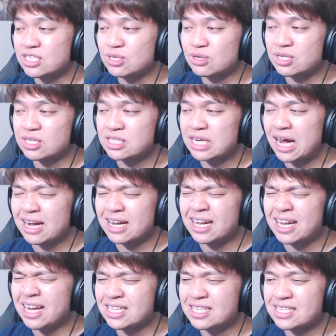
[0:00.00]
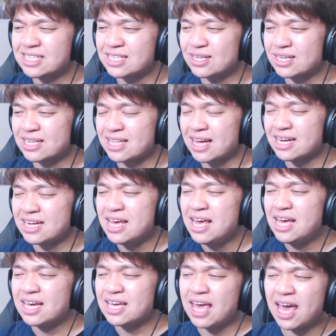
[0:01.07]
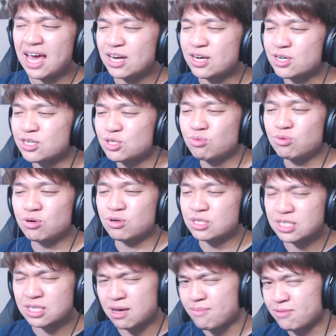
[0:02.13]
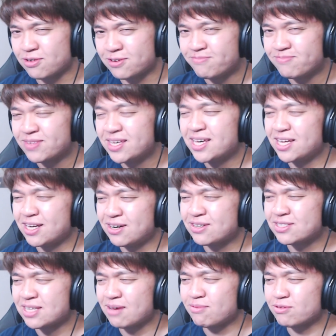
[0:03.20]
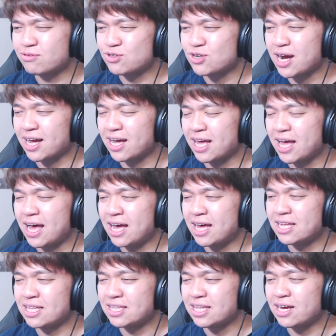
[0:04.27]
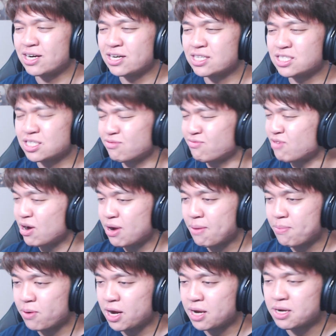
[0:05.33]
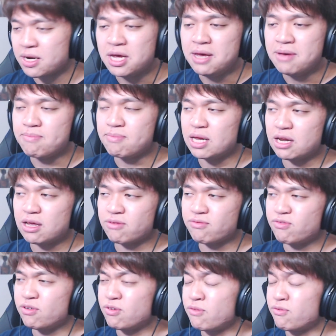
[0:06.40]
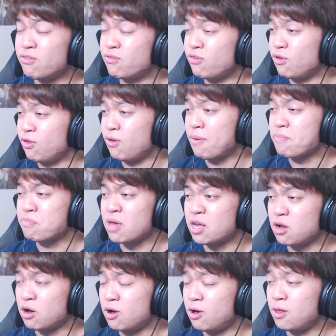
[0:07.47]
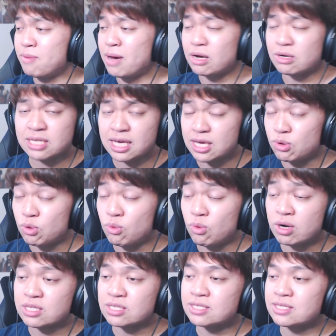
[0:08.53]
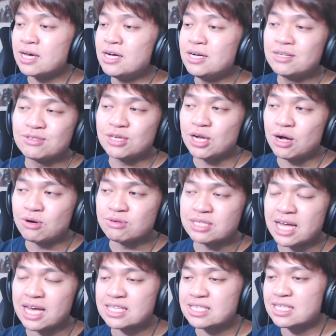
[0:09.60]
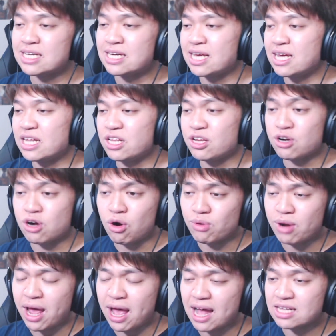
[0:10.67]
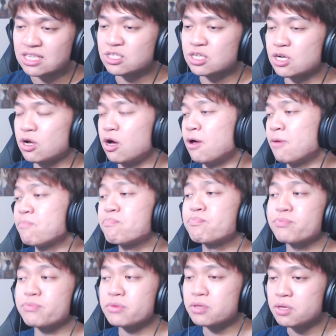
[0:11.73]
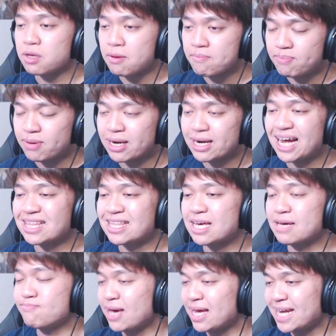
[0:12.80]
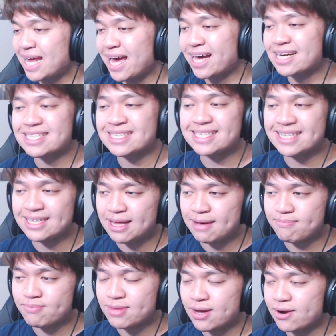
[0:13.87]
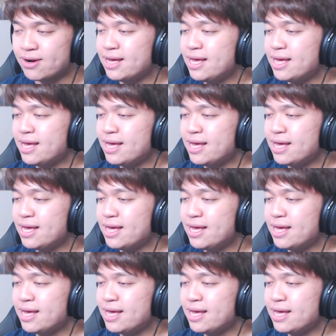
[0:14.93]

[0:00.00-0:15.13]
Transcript: So there's not necessarily that catered towards summer, you know, type of track there. It's just very bright, meaningful, and all about taking one's, you know, destiny in your own hands and all. But I think Maniac still up there.